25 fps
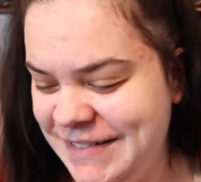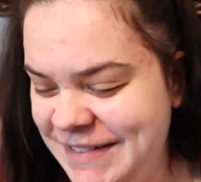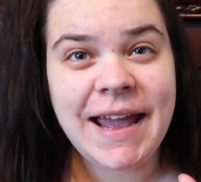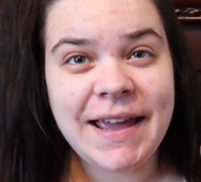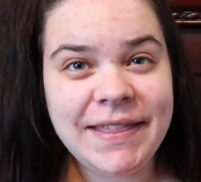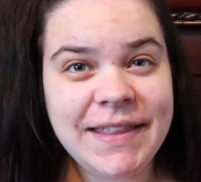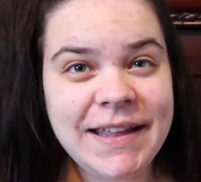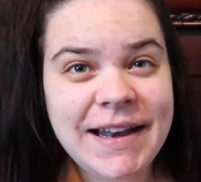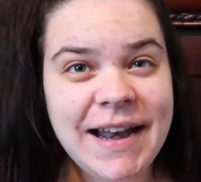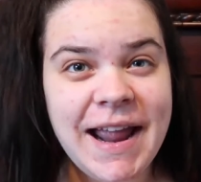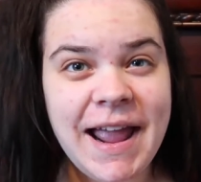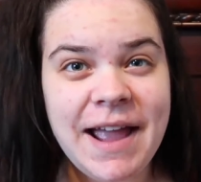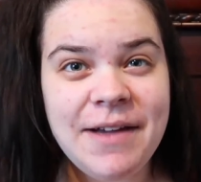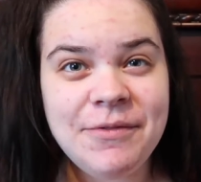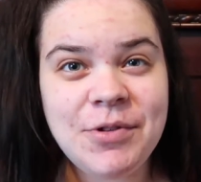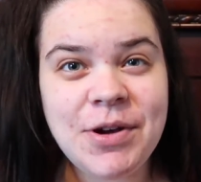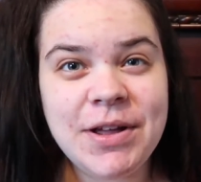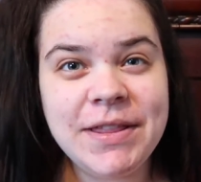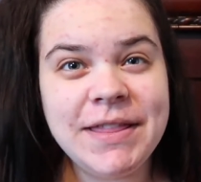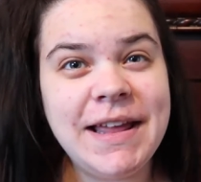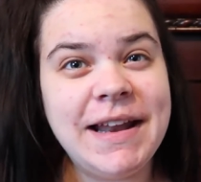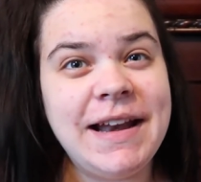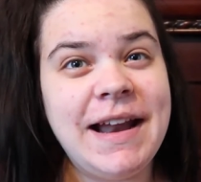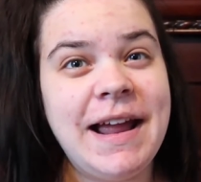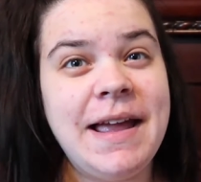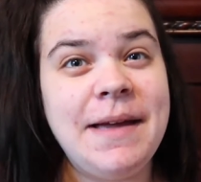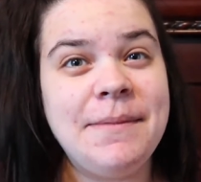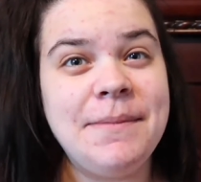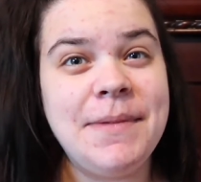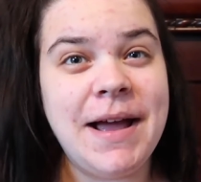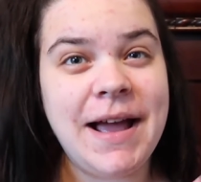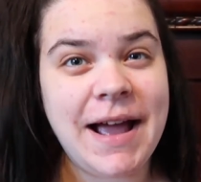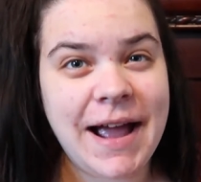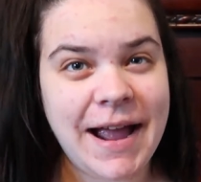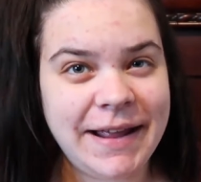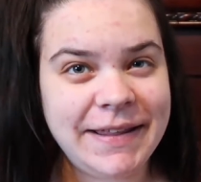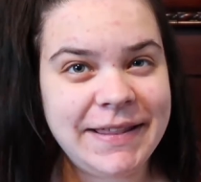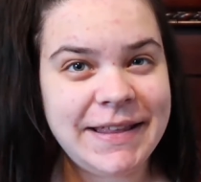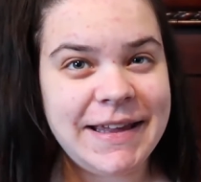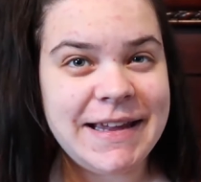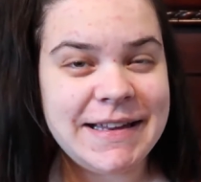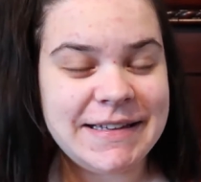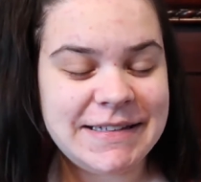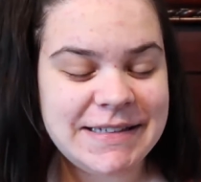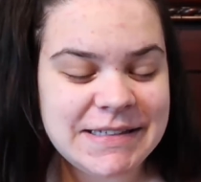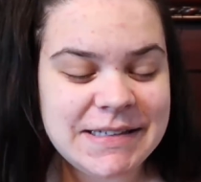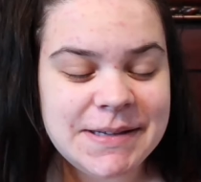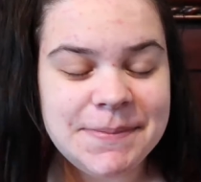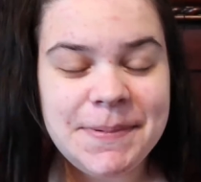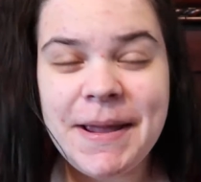And then I have one that I am highly
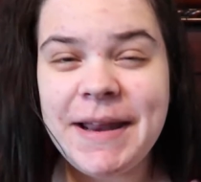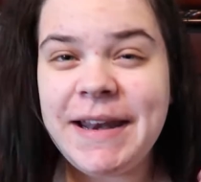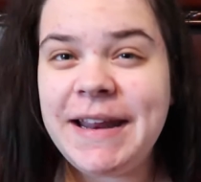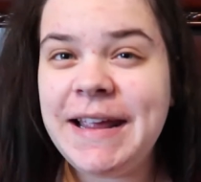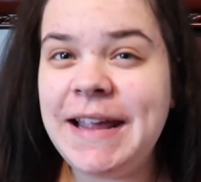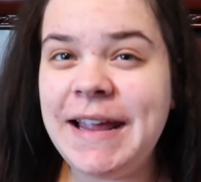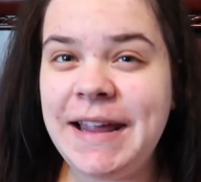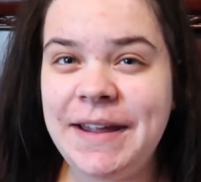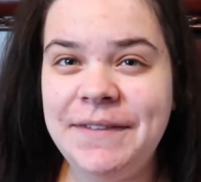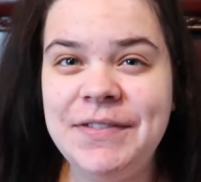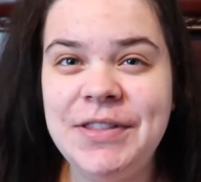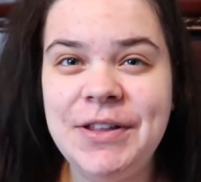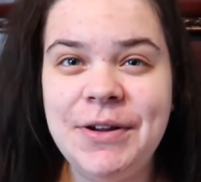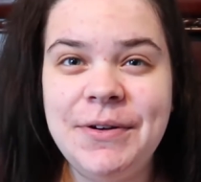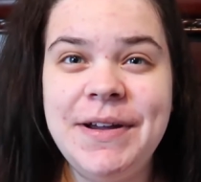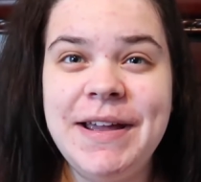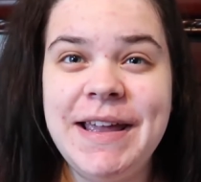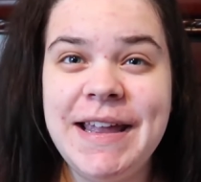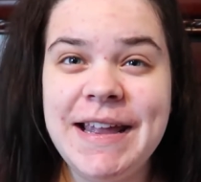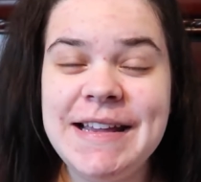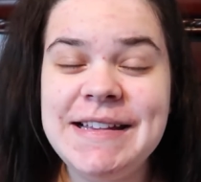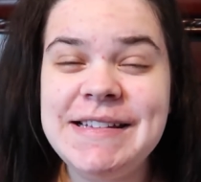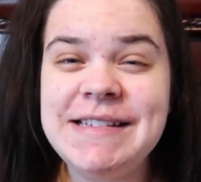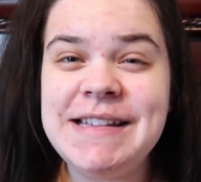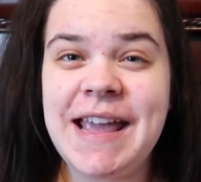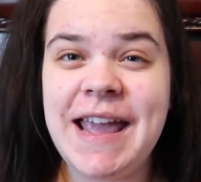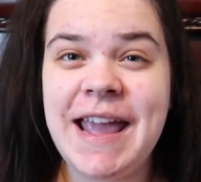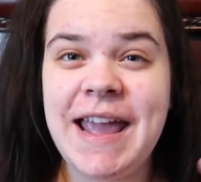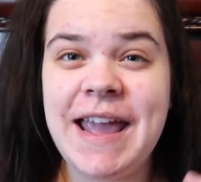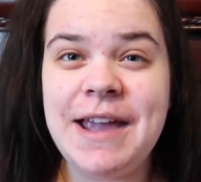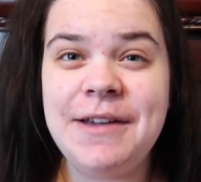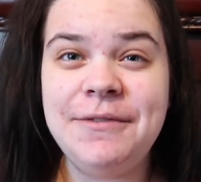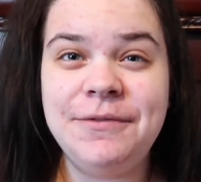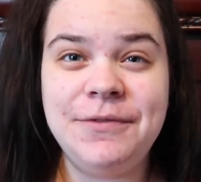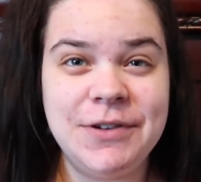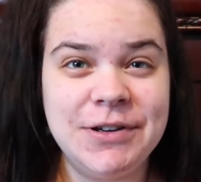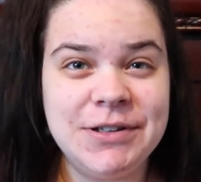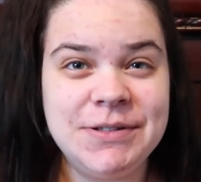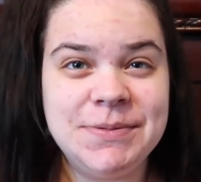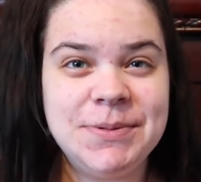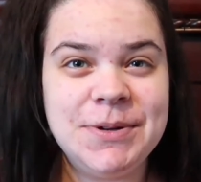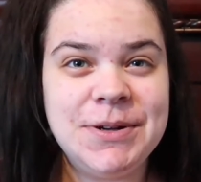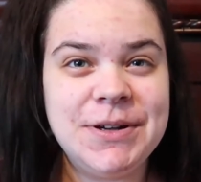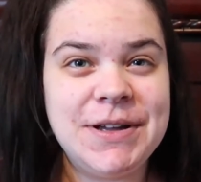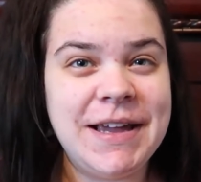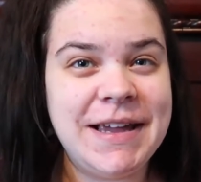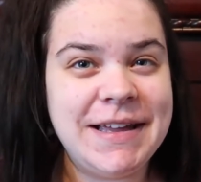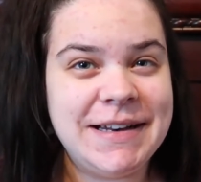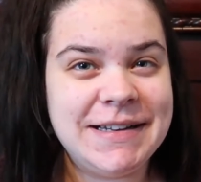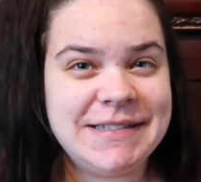anticipating, even though it is a first
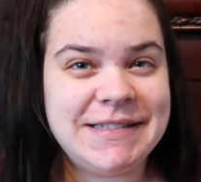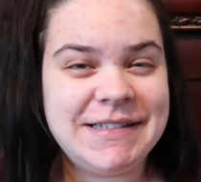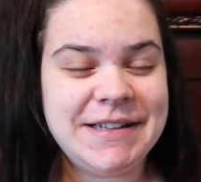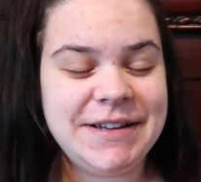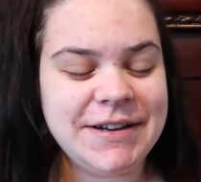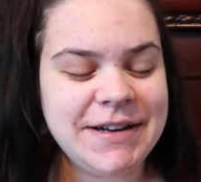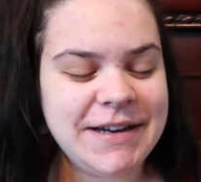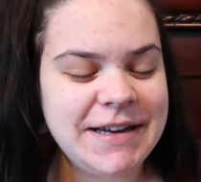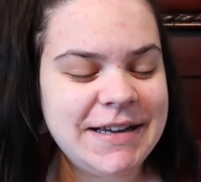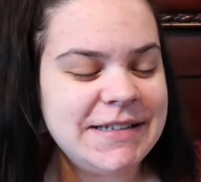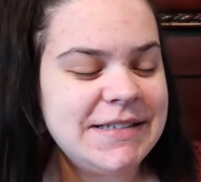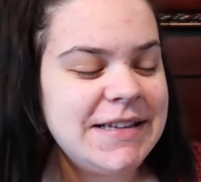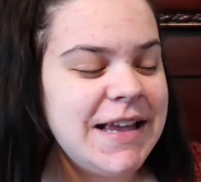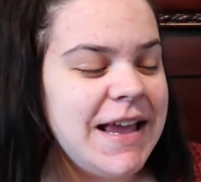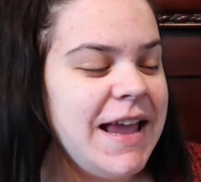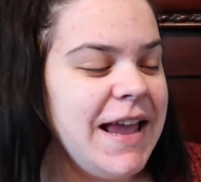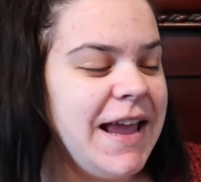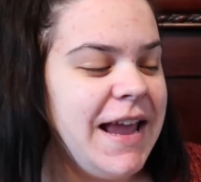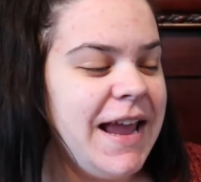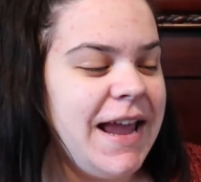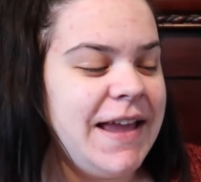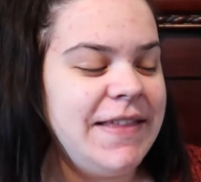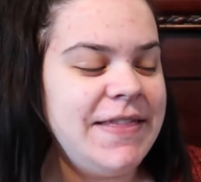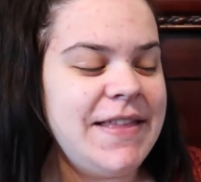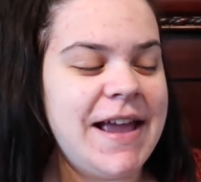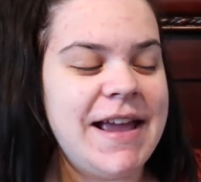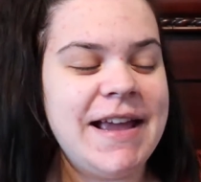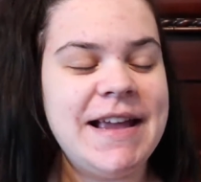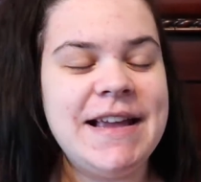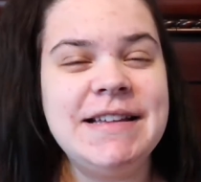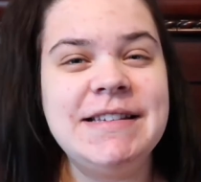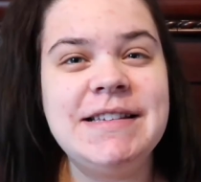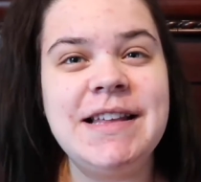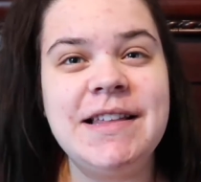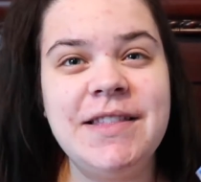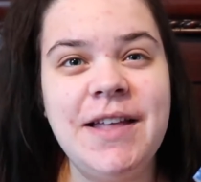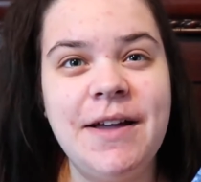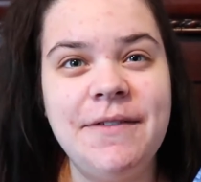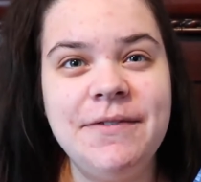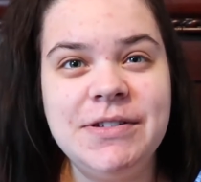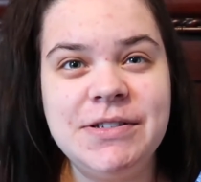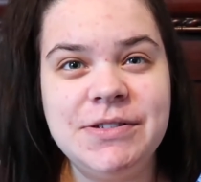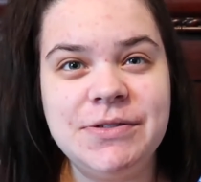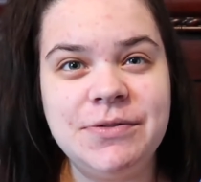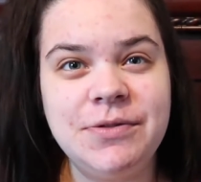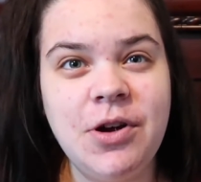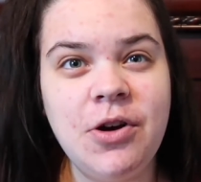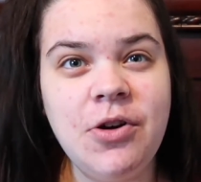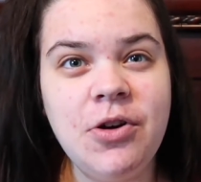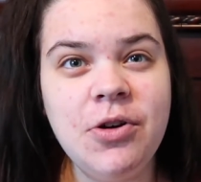book in a series, and that is Love is
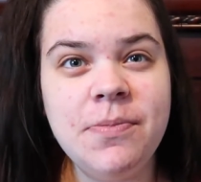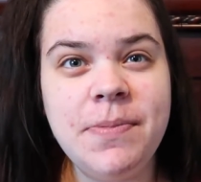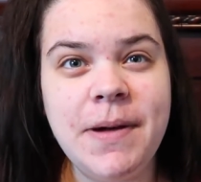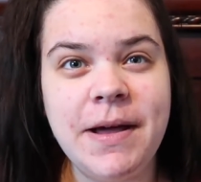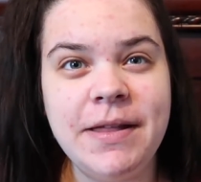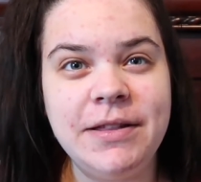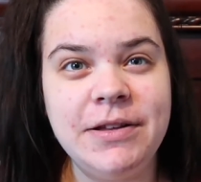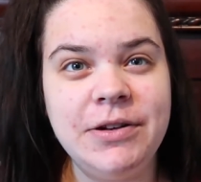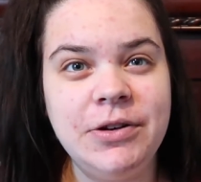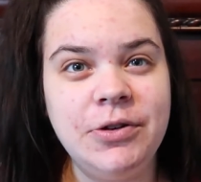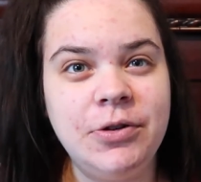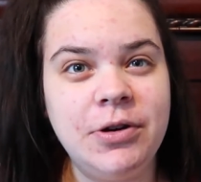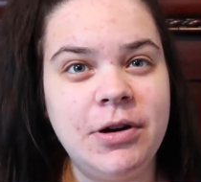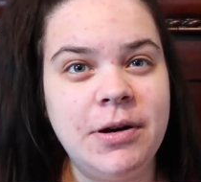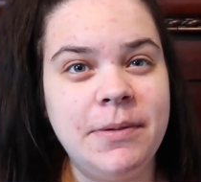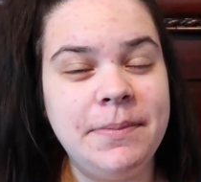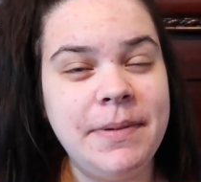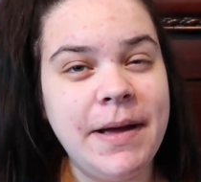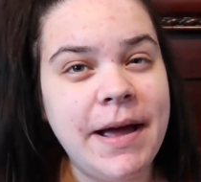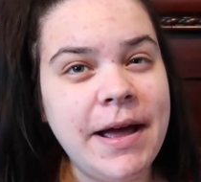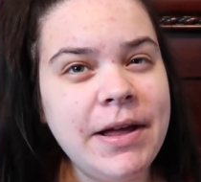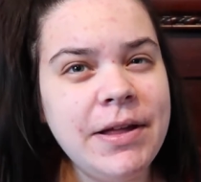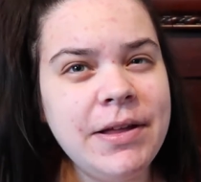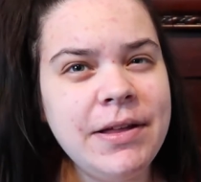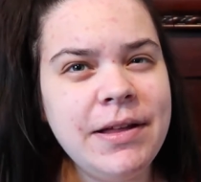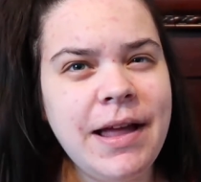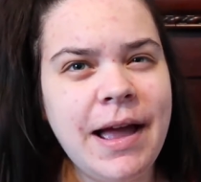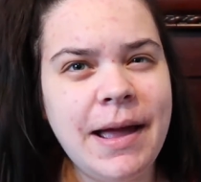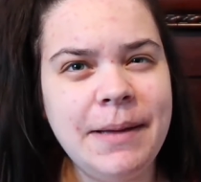a Rogue by Lenora Bell.